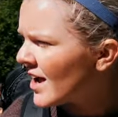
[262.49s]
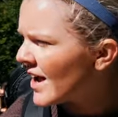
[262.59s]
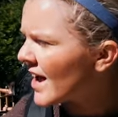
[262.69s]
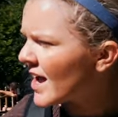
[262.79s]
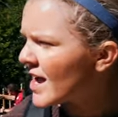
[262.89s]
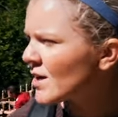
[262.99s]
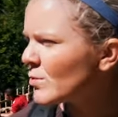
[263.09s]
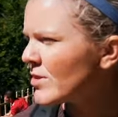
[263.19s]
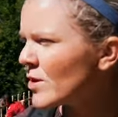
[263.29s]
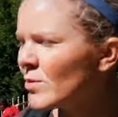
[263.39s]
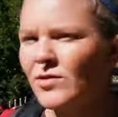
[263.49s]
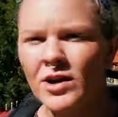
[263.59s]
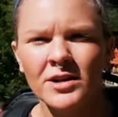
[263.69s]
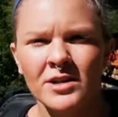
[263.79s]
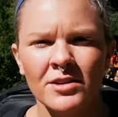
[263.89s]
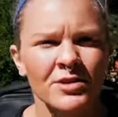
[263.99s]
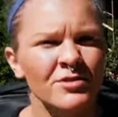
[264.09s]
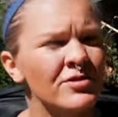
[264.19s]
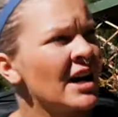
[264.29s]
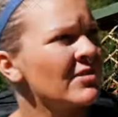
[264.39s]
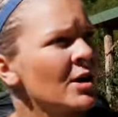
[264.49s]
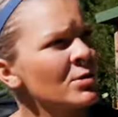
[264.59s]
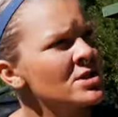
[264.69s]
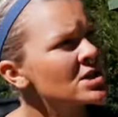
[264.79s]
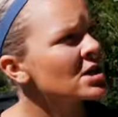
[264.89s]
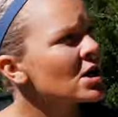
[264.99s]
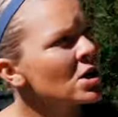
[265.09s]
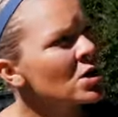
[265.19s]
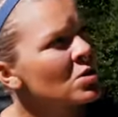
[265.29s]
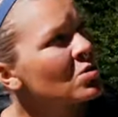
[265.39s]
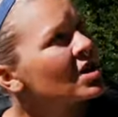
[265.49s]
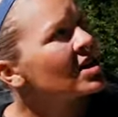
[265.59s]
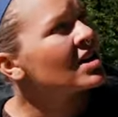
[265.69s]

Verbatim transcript: And we think we've got another five hours to go.